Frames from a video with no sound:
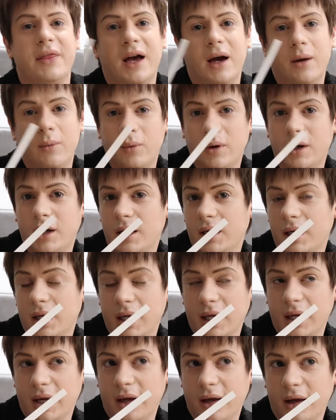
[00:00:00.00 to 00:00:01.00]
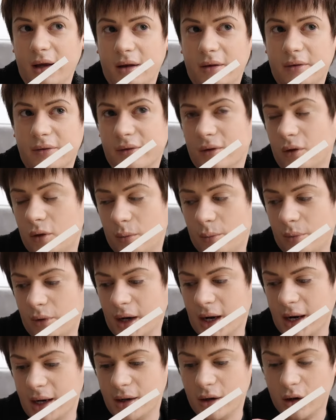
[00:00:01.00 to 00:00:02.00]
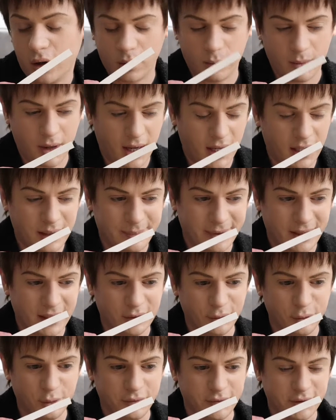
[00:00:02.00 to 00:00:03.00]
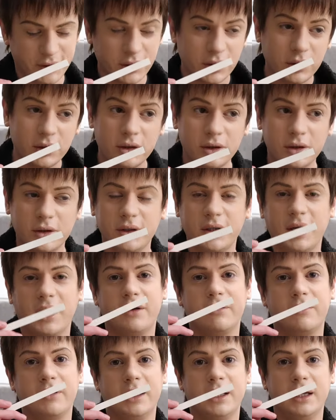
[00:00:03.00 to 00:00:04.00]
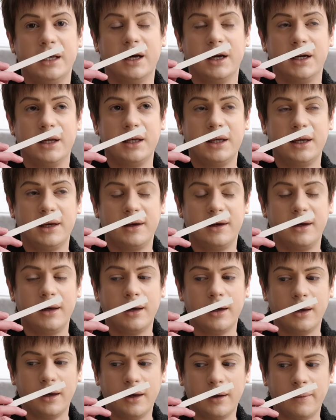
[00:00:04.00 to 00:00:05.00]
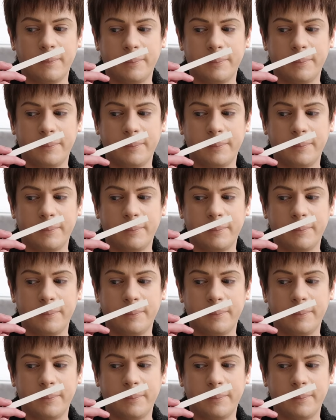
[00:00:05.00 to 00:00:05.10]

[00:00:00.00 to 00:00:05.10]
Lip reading: that one is Ombre Nomad by Louis Vuitton. I really like it.